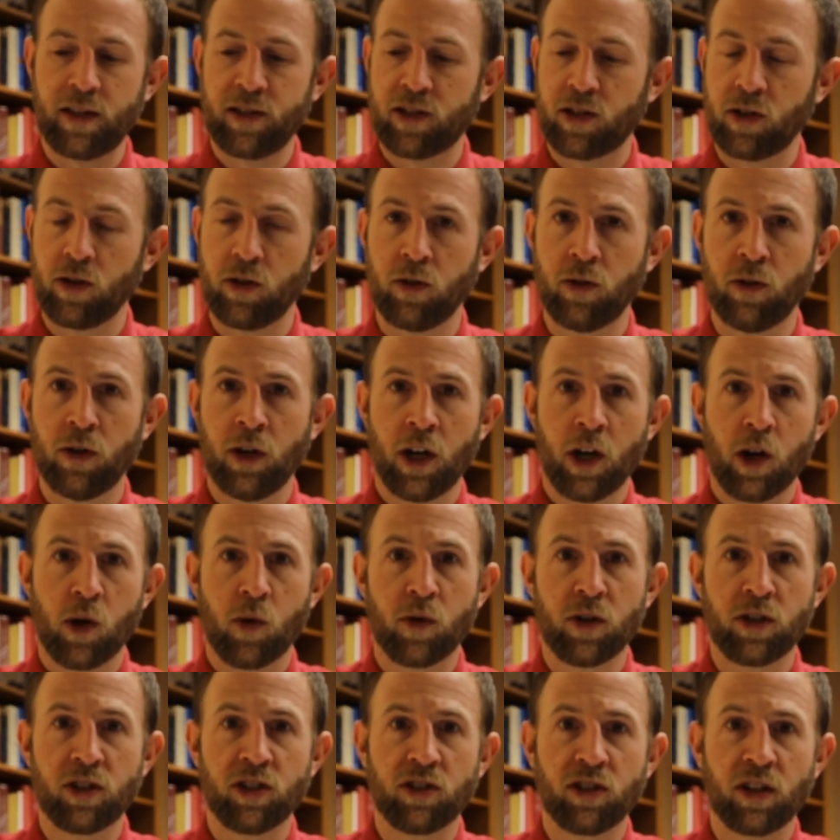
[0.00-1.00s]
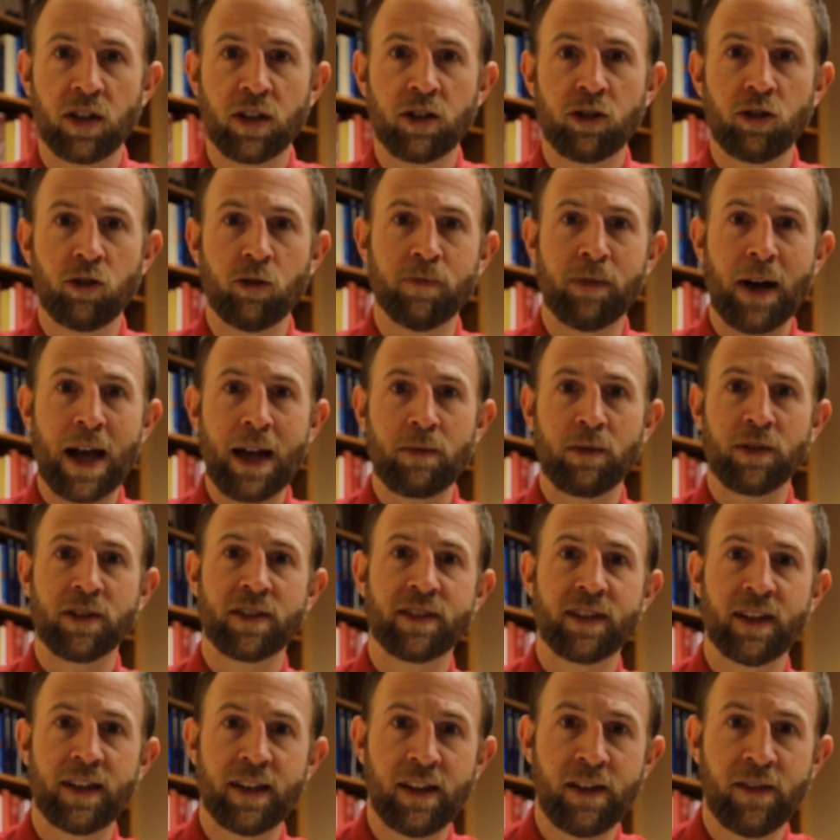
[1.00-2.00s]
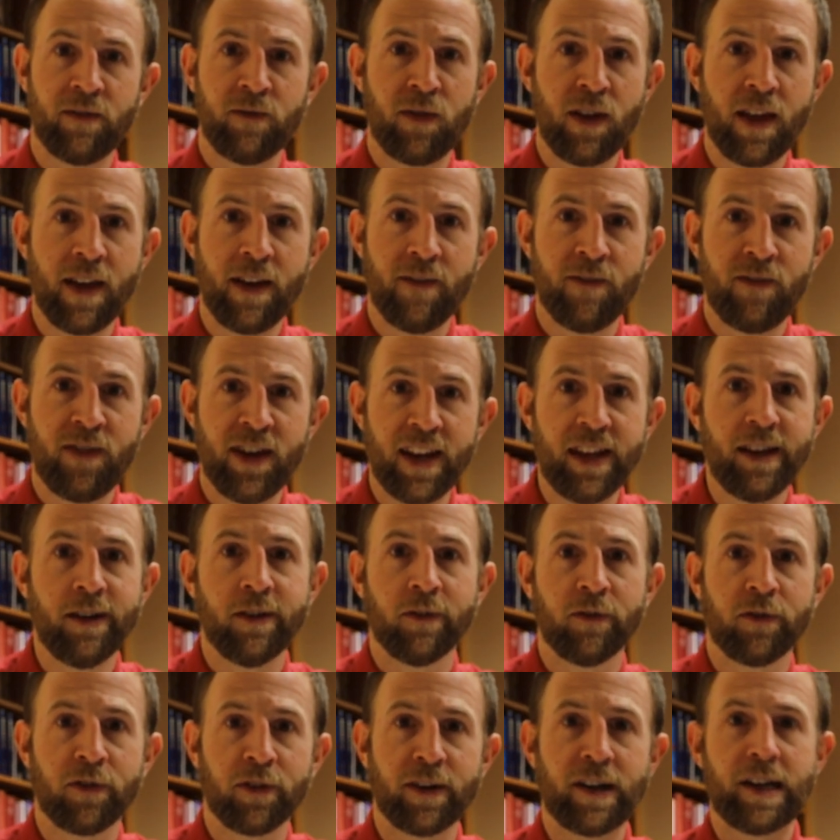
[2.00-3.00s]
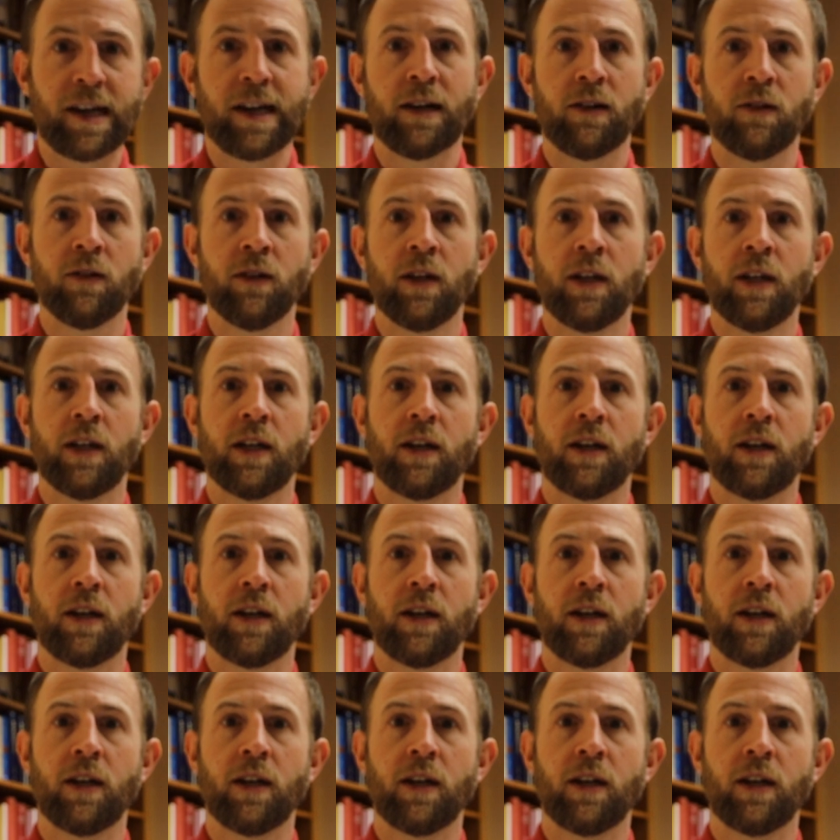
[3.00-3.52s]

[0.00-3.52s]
So we're just going to do Bible study via video for now.